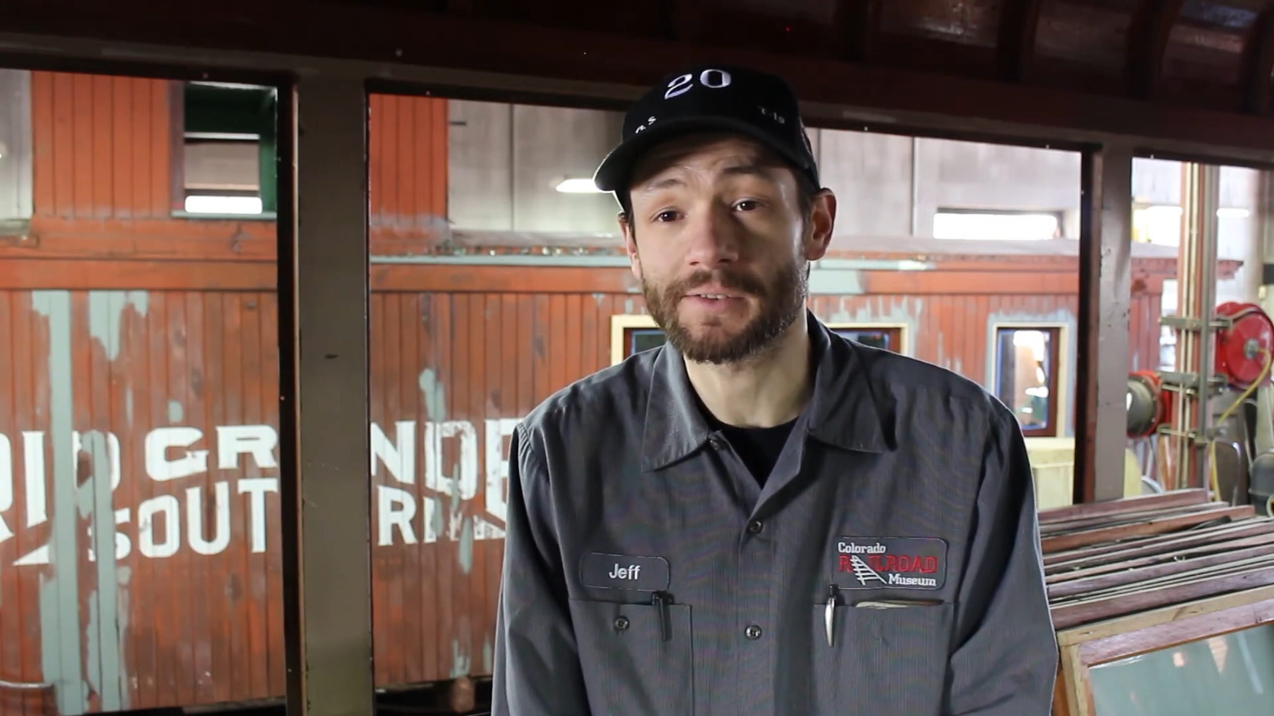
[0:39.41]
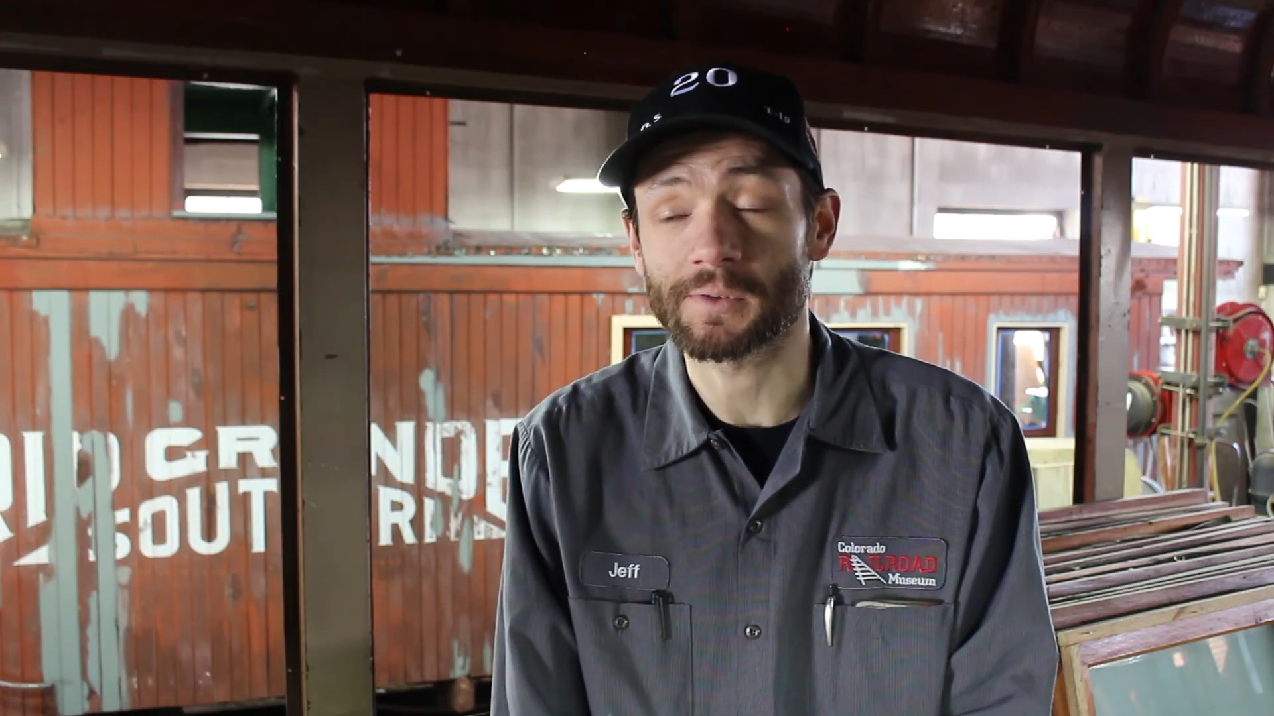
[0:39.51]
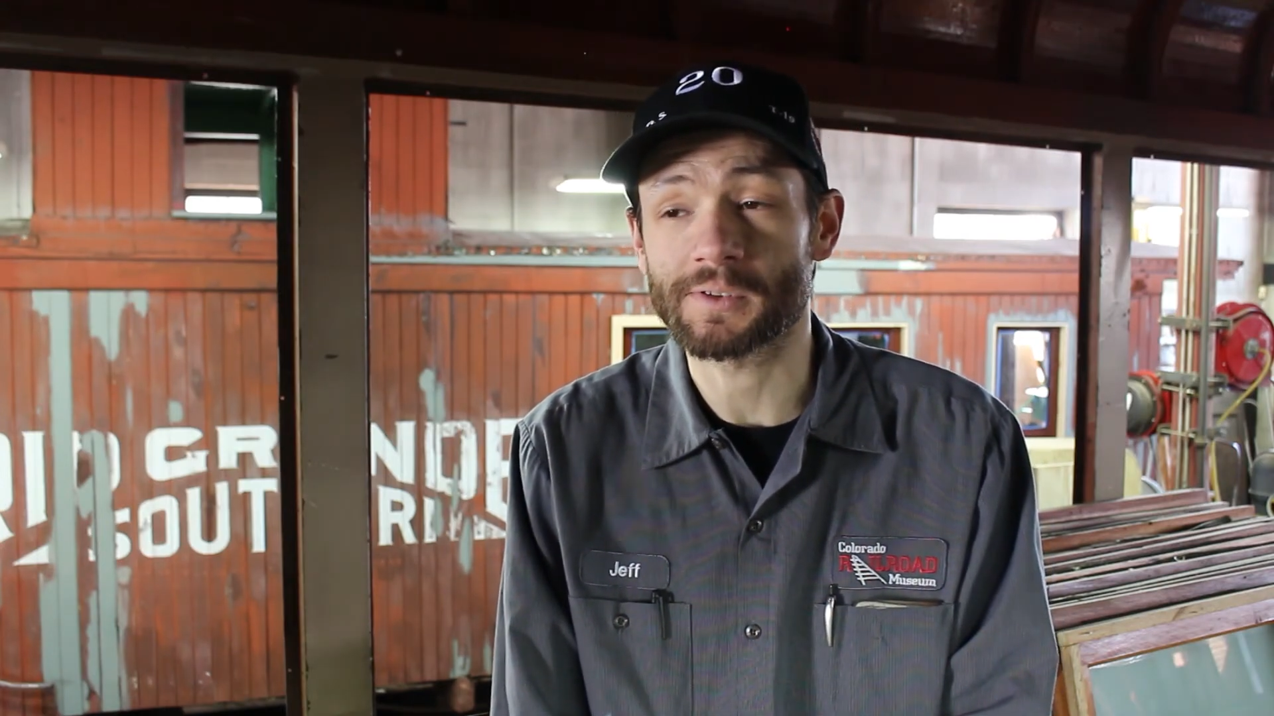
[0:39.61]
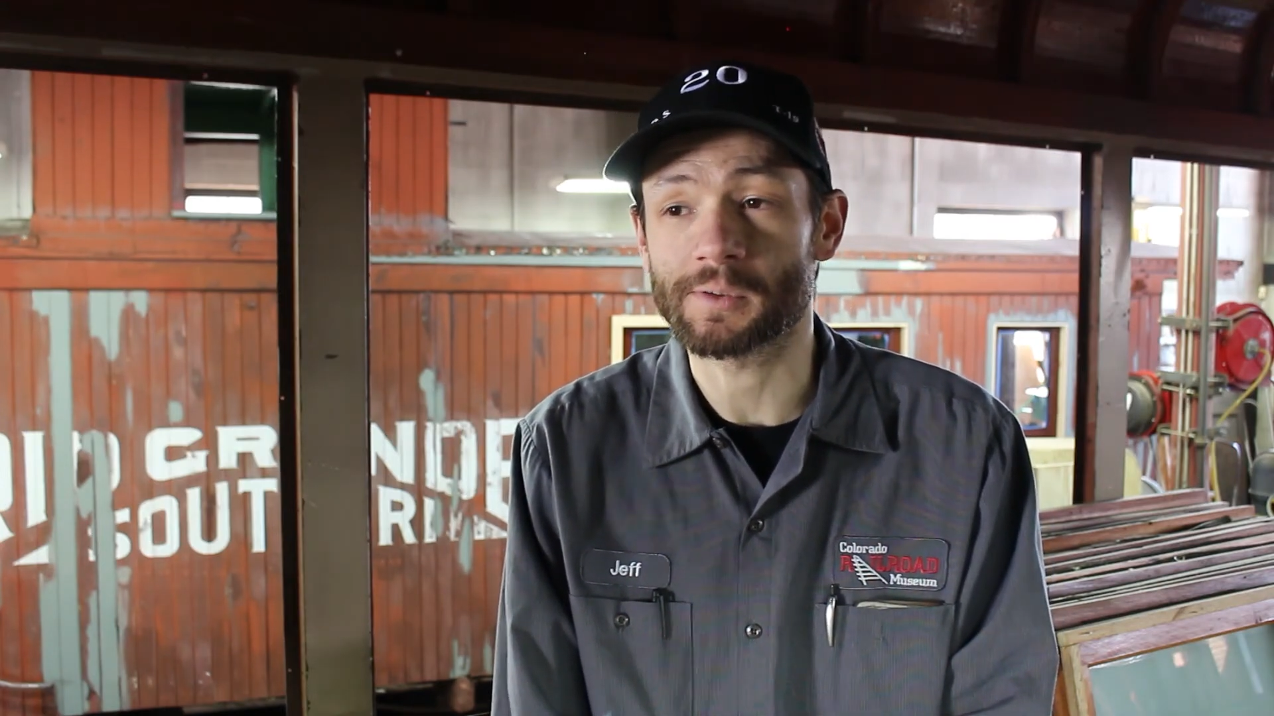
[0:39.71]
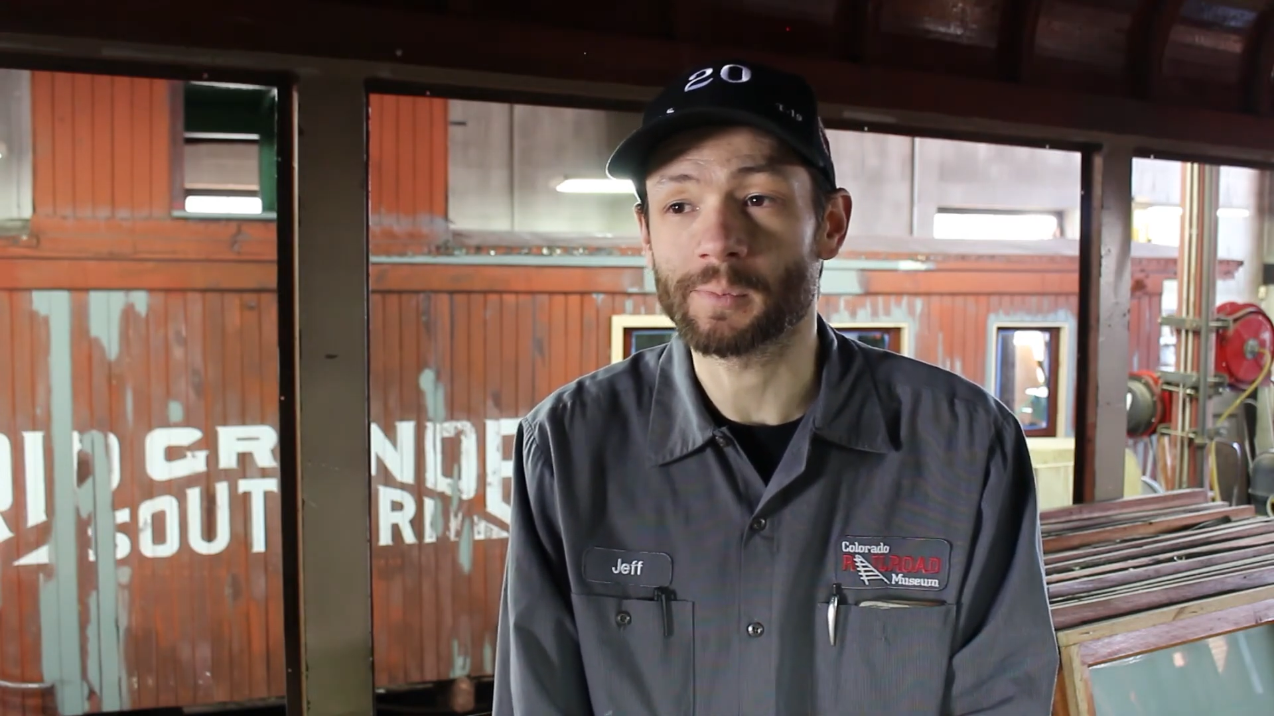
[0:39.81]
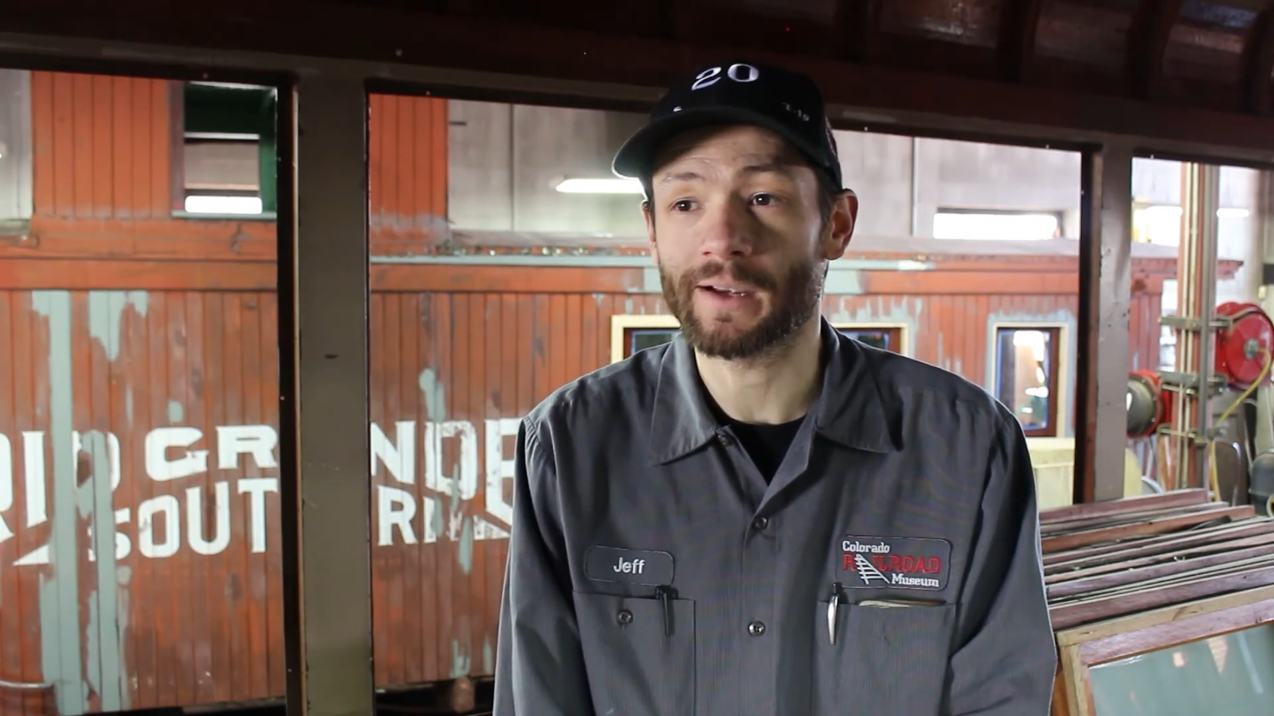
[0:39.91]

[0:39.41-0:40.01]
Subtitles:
for some